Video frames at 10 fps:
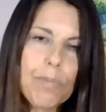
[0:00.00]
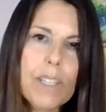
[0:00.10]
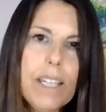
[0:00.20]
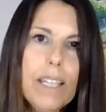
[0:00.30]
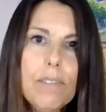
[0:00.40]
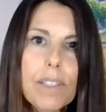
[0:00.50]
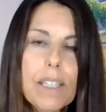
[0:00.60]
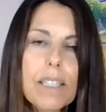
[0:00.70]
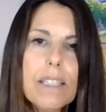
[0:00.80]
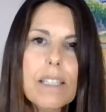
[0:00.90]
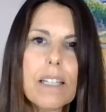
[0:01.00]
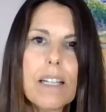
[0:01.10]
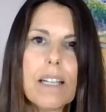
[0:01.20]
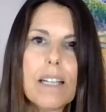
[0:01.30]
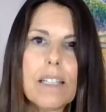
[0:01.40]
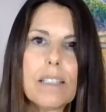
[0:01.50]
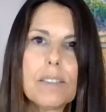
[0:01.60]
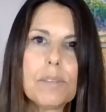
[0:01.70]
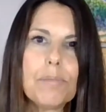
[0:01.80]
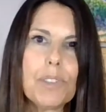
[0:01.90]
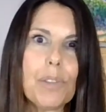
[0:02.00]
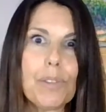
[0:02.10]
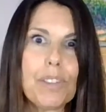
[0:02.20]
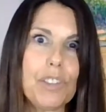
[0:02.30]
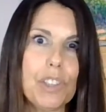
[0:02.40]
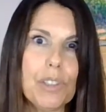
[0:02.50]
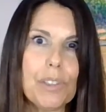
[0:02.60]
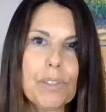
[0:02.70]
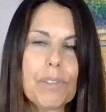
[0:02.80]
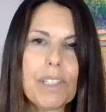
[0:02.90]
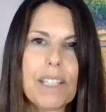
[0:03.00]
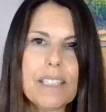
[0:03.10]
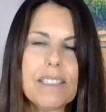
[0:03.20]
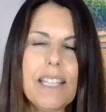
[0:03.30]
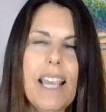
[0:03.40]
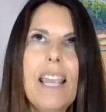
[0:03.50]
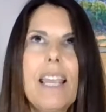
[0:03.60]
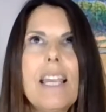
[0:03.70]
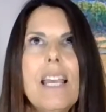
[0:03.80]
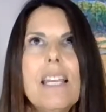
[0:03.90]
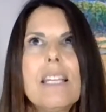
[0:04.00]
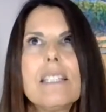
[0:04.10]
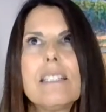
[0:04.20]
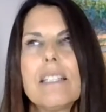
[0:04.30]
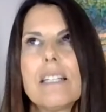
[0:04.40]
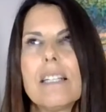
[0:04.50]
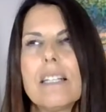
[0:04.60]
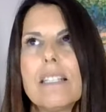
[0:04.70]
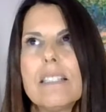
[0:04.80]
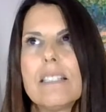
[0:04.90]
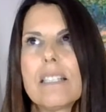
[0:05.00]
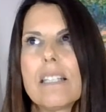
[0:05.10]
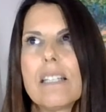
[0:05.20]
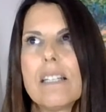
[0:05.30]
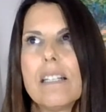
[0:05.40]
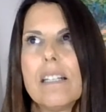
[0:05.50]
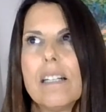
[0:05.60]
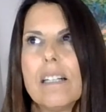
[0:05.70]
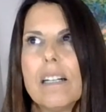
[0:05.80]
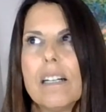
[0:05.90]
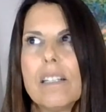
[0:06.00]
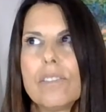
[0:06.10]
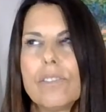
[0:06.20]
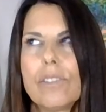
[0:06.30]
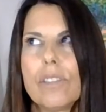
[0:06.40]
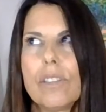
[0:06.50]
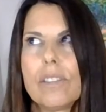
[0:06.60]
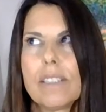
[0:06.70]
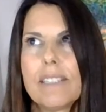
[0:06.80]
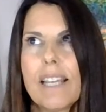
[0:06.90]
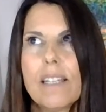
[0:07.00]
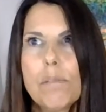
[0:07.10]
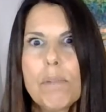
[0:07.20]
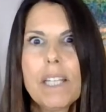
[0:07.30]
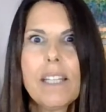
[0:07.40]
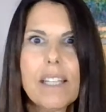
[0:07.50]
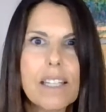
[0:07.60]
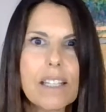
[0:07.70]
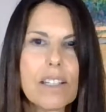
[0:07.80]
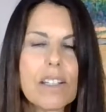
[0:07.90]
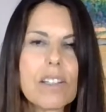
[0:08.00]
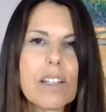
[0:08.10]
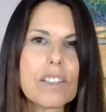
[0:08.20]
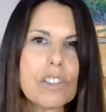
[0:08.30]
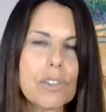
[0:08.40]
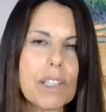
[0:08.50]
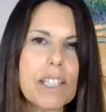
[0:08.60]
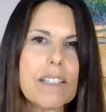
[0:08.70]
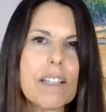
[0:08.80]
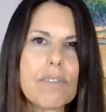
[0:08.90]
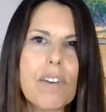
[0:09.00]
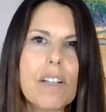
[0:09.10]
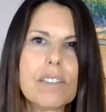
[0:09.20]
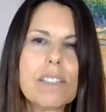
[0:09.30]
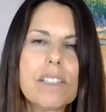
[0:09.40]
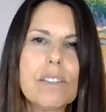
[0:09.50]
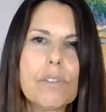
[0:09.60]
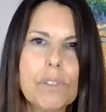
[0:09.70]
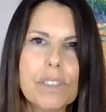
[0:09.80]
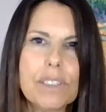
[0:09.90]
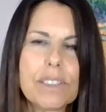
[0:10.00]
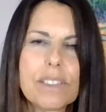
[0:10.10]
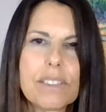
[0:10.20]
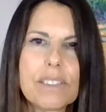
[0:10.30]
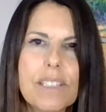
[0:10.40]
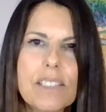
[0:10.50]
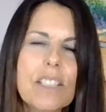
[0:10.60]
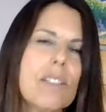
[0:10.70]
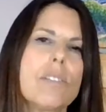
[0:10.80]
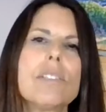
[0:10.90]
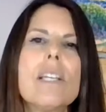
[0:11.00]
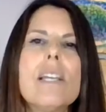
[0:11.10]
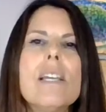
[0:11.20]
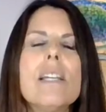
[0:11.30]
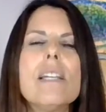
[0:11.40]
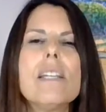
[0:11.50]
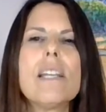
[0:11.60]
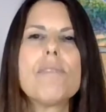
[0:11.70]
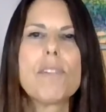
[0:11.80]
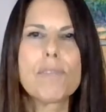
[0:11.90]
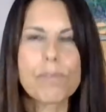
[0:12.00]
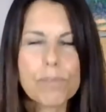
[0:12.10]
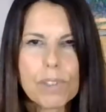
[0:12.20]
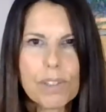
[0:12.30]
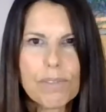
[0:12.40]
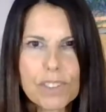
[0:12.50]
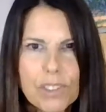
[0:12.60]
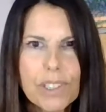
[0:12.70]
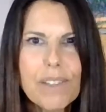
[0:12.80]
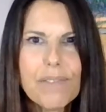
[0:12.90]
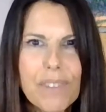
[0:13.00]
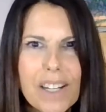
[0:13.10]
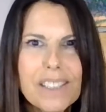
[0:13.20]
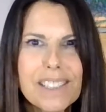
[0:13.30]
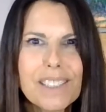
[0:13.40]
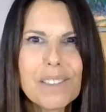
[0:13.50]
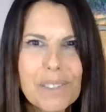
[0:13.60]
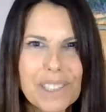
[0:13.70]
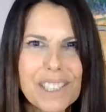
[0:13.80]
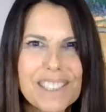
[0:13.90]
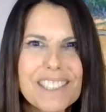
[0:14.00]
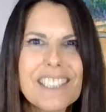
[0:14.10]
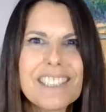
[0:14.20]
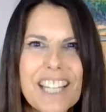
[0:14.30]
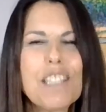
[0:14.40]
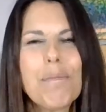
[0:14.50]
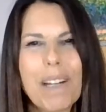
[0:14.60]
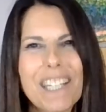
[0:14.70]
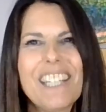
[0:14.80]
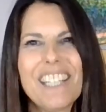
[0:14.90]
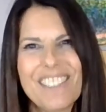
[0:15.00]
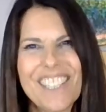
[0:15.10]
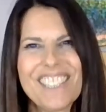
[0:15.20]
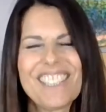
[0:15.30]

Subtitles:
Even, the joke where they say, does anybody hear a tree that falls in the woods? Actually, it goes, if a tree falls in the woods, does anybody hear it?